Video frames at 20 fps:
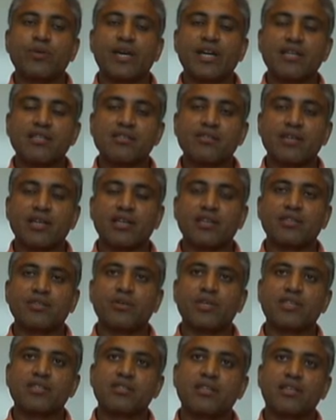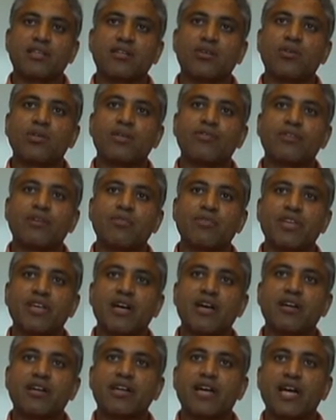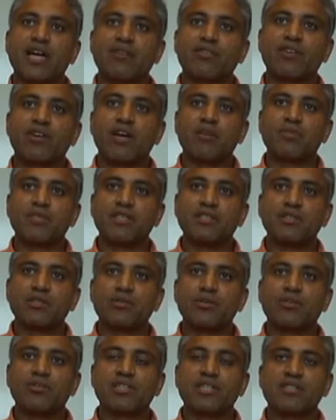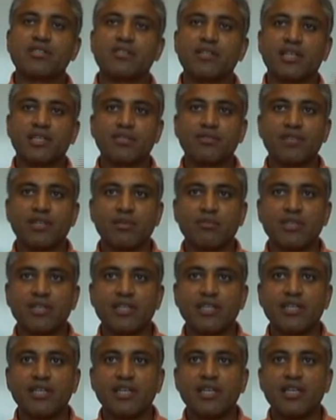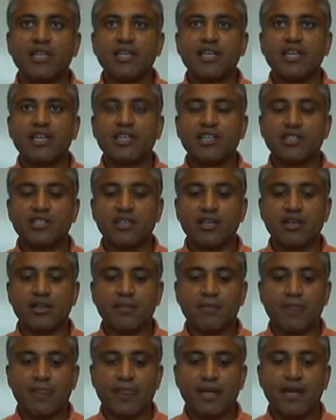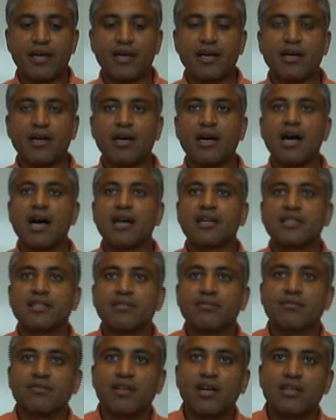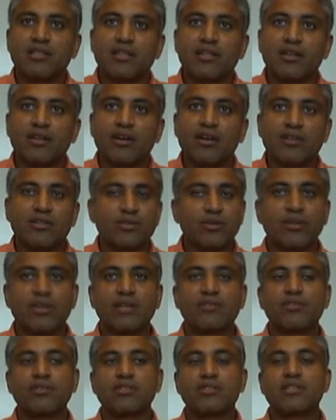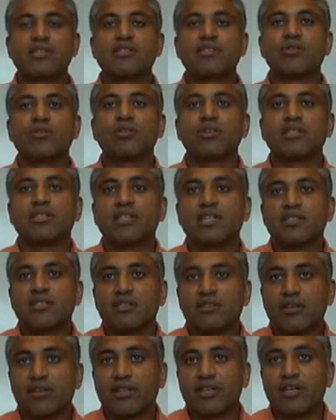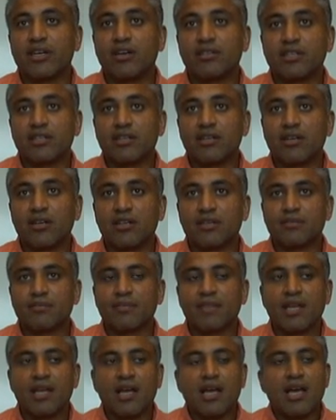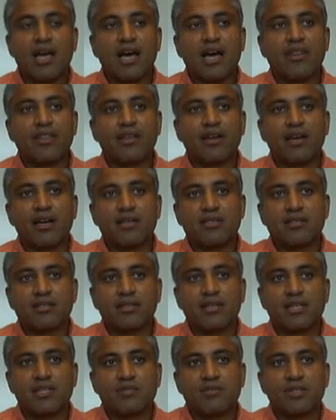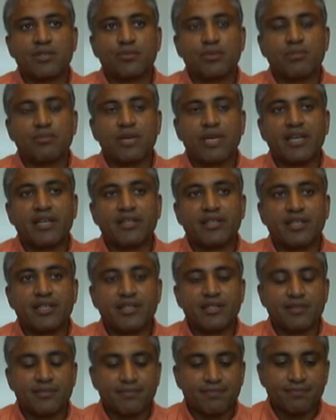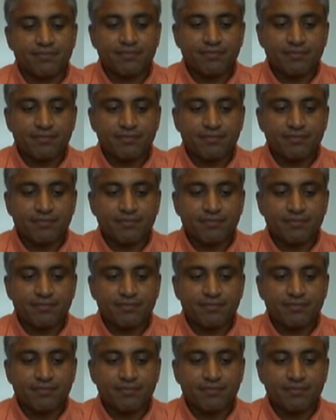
extract, you extract only from the archive copy. You don't extract from the initial active audit log, so therefore there is no contention on the audit log. And the last enhancement we made is